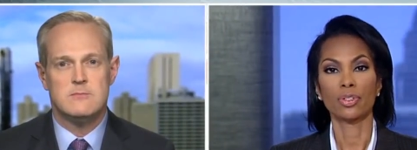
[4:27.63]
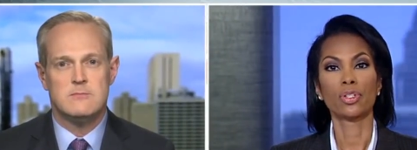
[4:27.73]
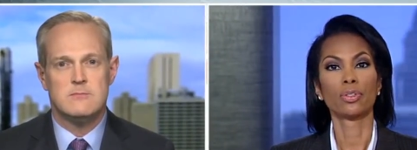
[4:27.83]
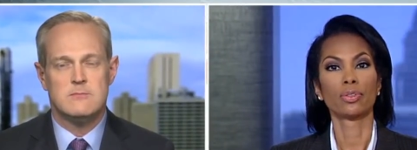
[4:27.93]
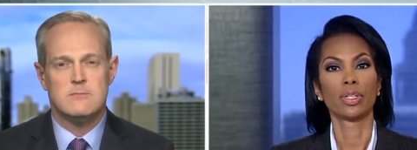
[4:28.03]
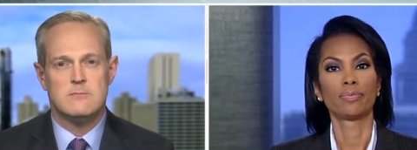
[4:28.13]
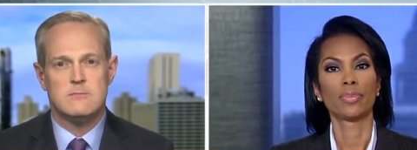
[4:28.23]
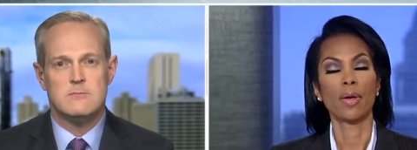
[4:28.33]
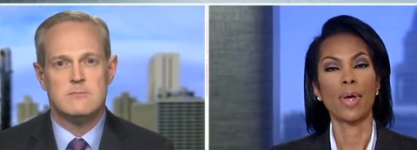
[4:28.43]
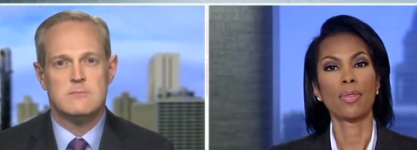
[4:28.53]
Speaker 1: the children,
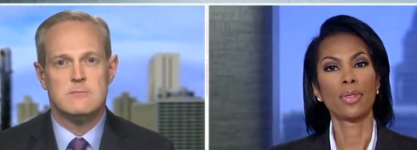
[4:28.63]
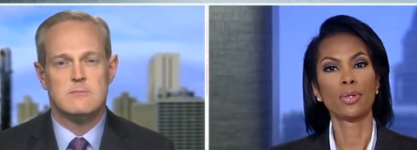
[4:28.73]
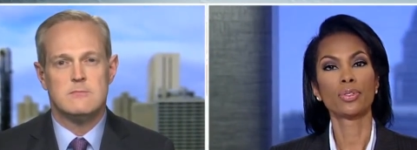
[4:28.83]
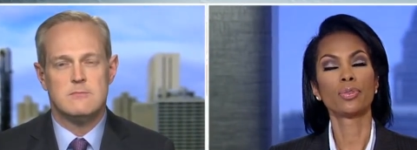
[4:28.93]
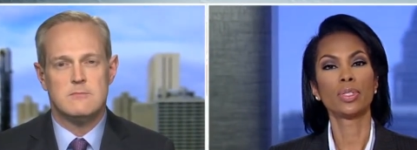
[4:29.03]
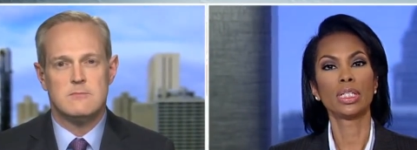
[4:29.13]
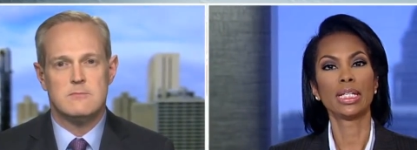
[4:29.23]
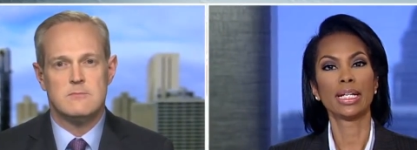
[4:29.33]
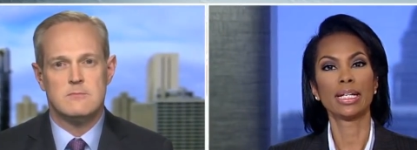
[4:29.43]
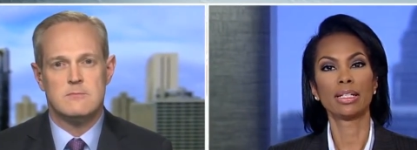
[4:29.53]
about those who
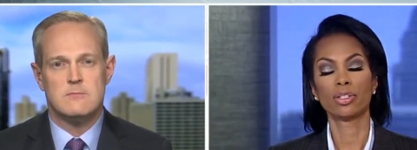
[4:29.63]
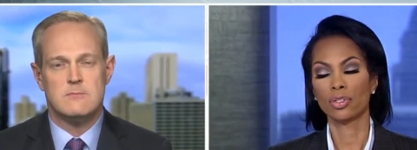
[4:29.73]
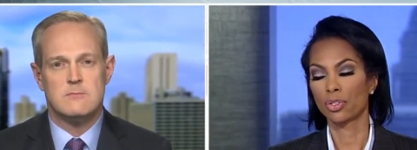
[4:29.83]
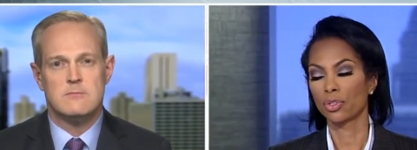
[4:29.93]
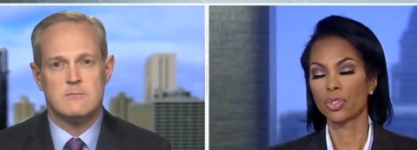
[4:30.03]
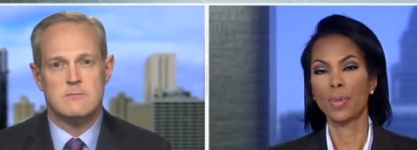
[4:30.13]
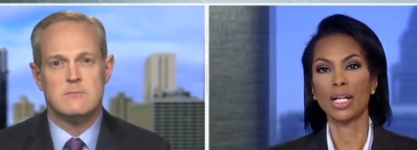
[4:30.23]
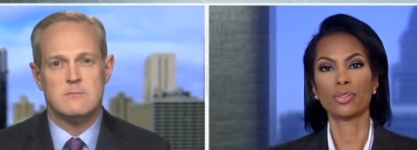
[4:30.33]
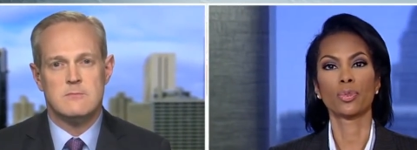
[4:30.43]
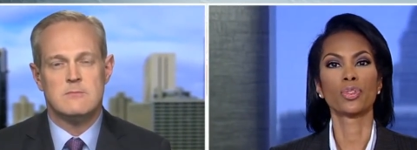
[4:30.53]
didn't get in because their
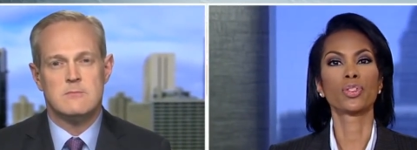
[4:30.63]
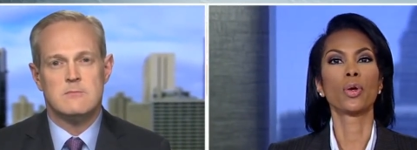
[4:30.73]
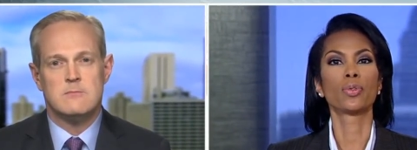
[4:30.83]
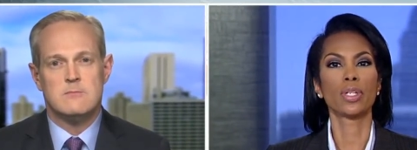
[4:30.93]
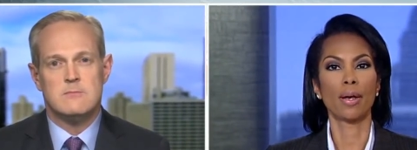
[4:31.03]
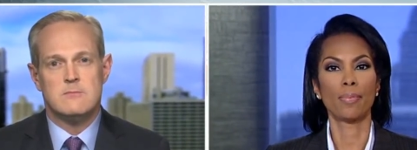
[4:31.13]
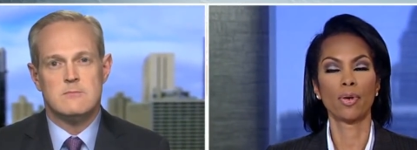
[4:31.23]
spots were soaked up